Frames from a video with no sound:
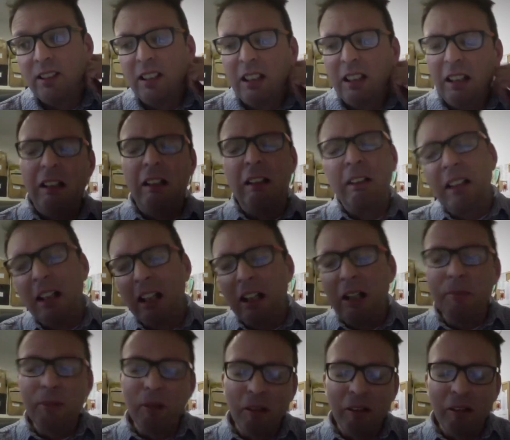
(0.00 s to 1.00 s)
oh no,
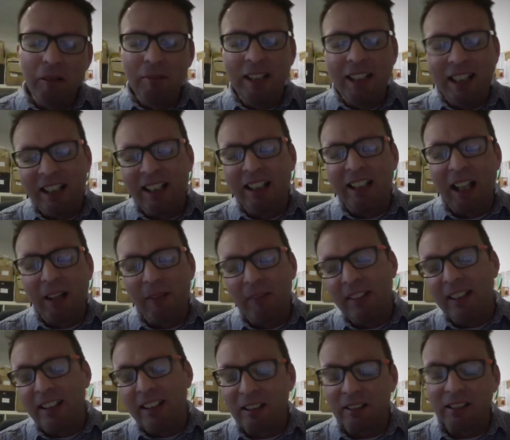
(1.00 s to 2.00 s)
poor me.
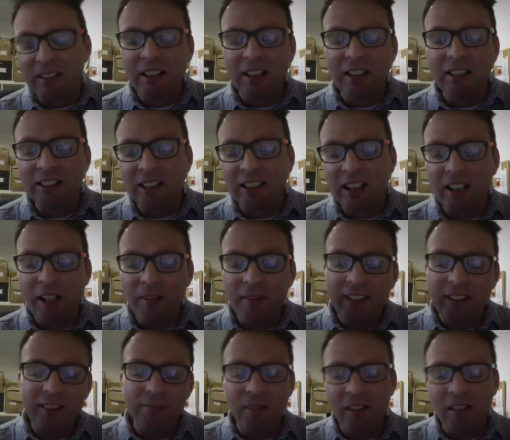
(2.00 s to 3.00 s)
Everything's you know
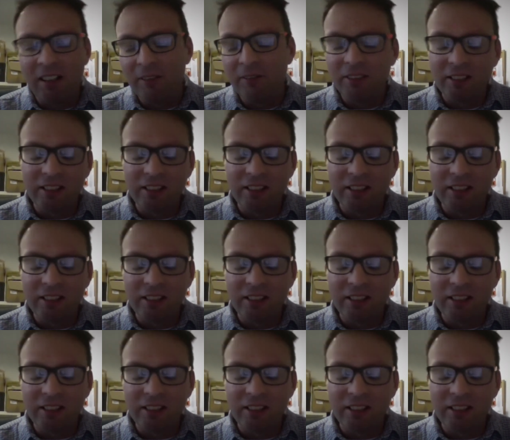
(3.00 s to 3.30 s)
everything's my.